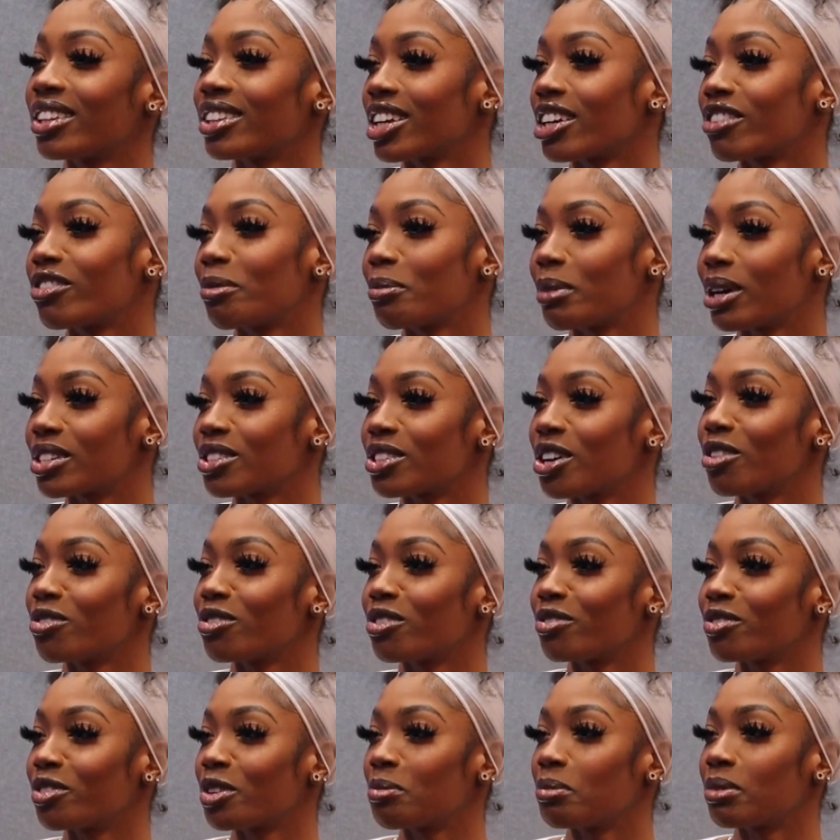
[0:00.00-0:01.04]
not there for myself,
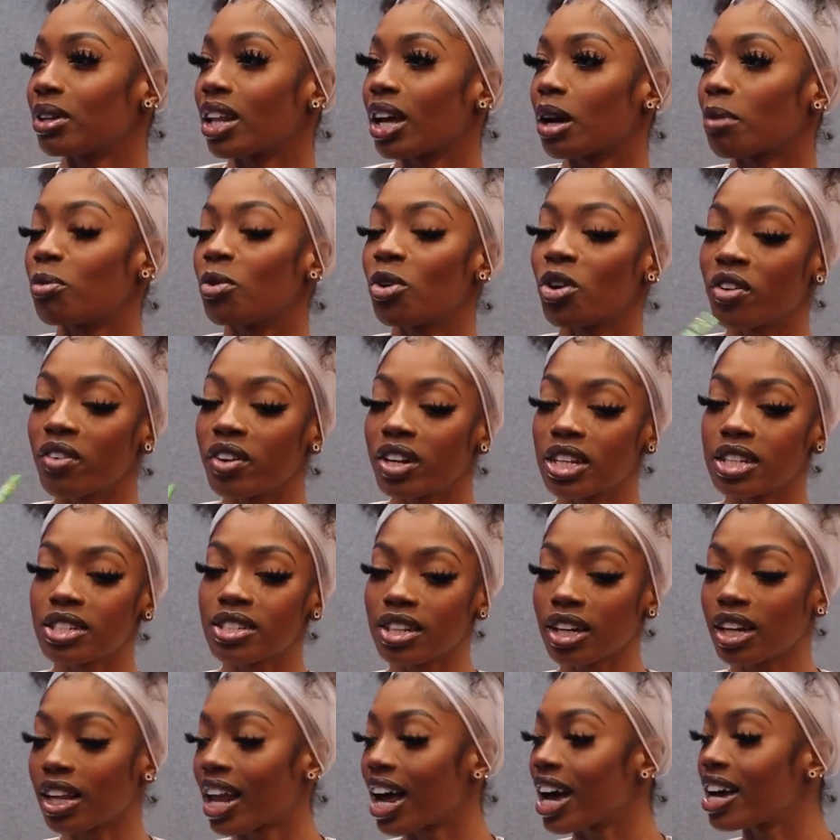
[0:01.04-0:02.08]
you feel me? Like, pouring
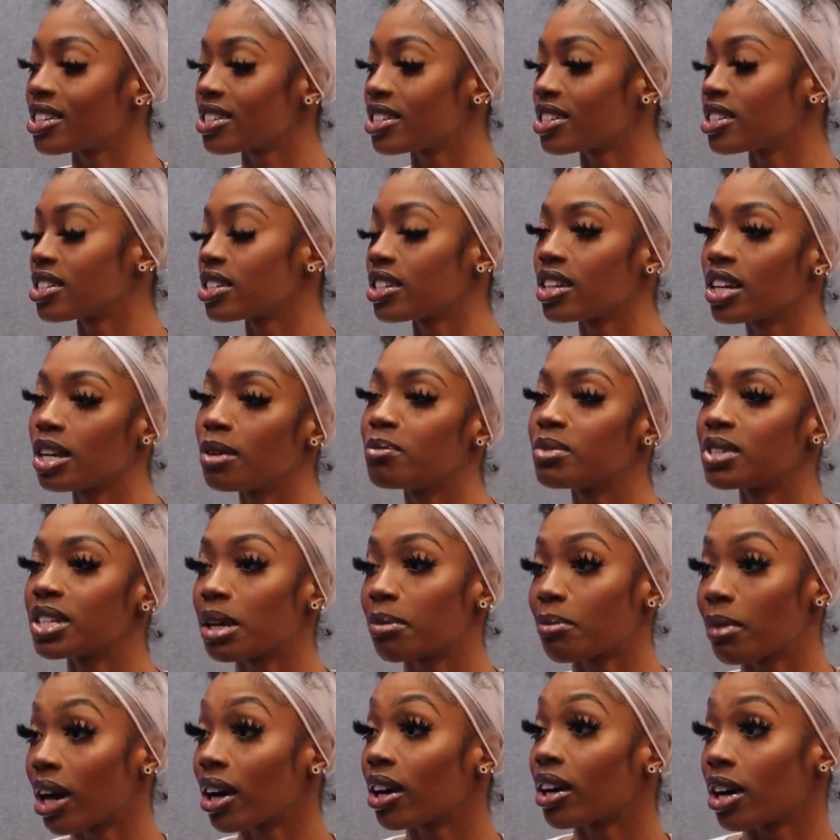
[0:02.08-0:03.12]
into glasses and
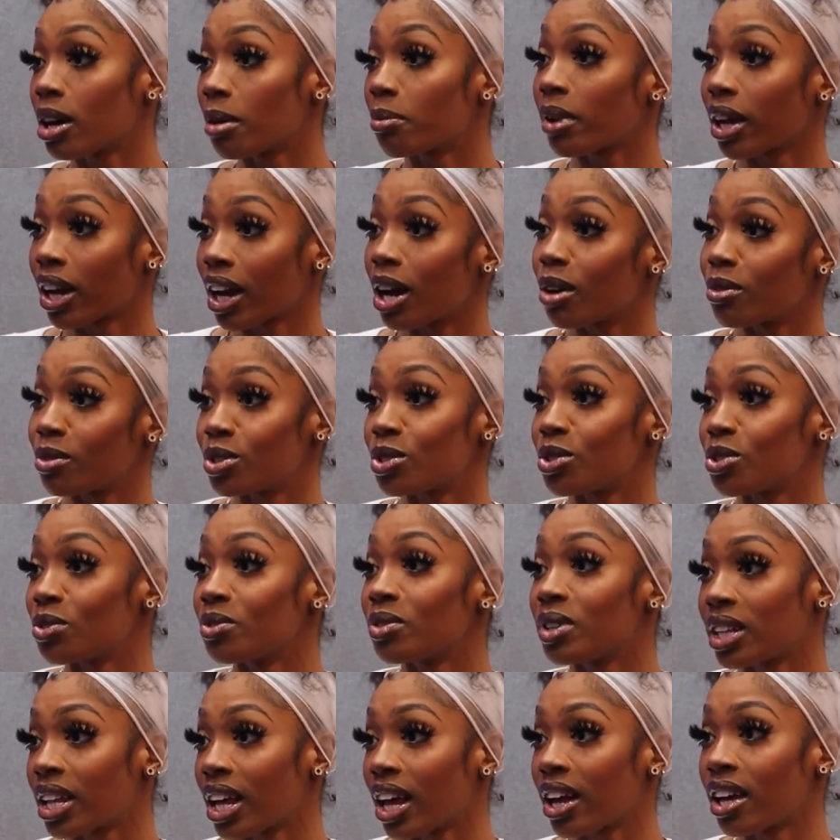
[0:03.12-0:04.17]
emptying my cup, like, I was
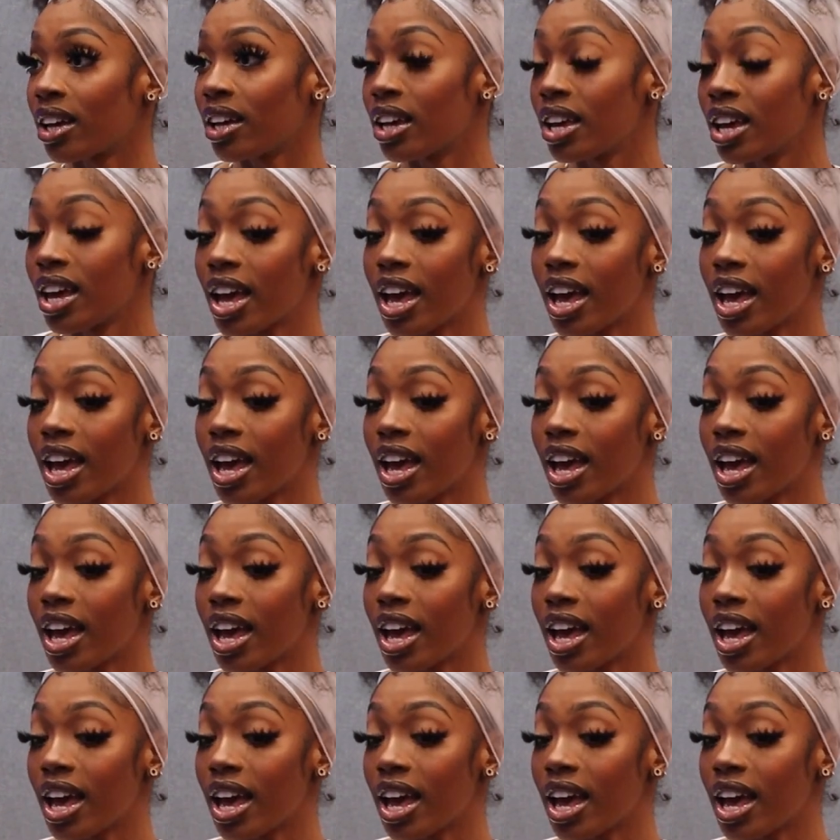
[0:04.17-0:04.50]
doing that.